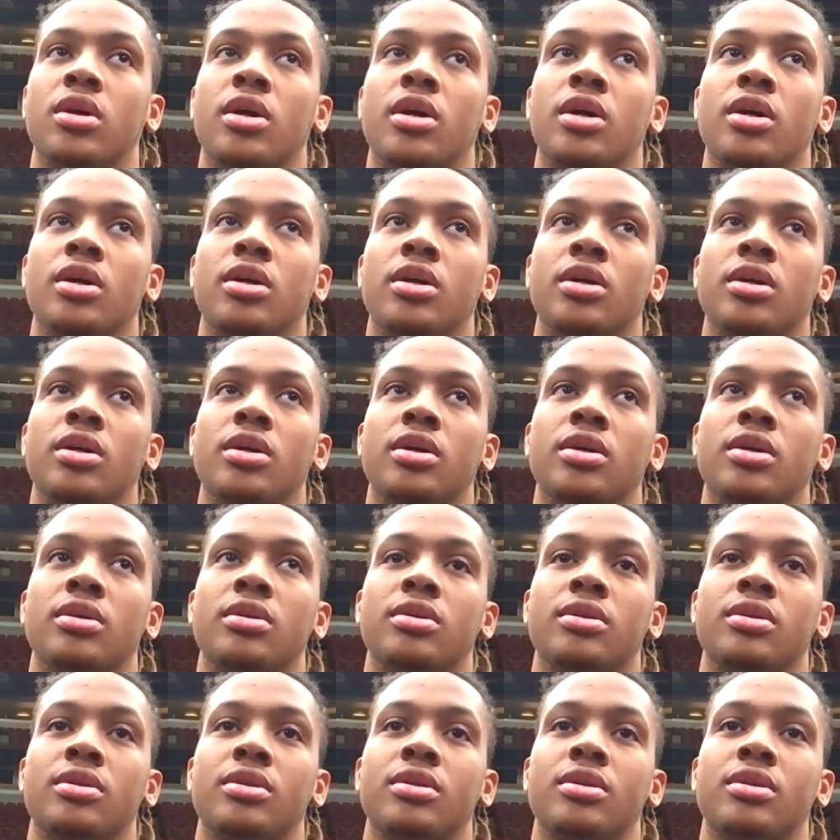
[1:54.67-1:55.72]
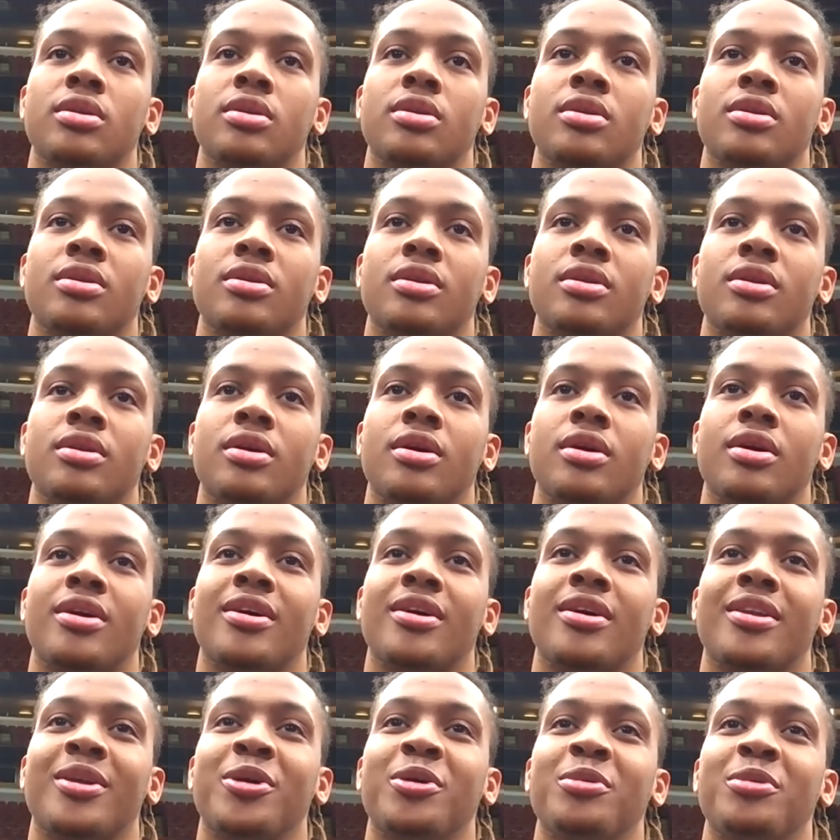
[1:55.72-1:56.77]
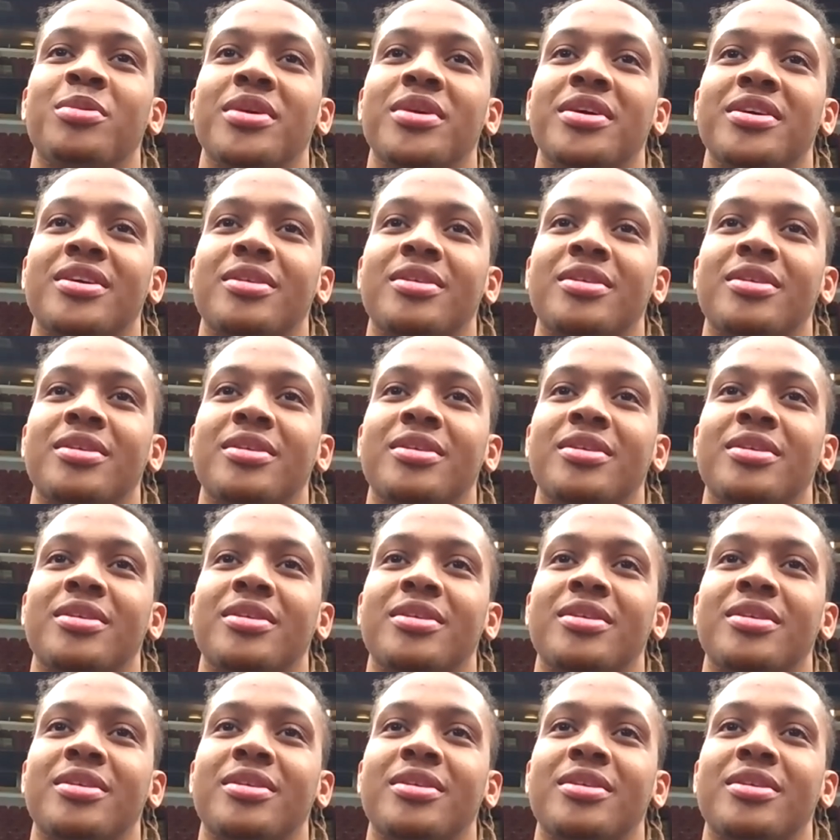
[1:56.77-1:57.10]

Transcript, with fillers: Uh, a little bit.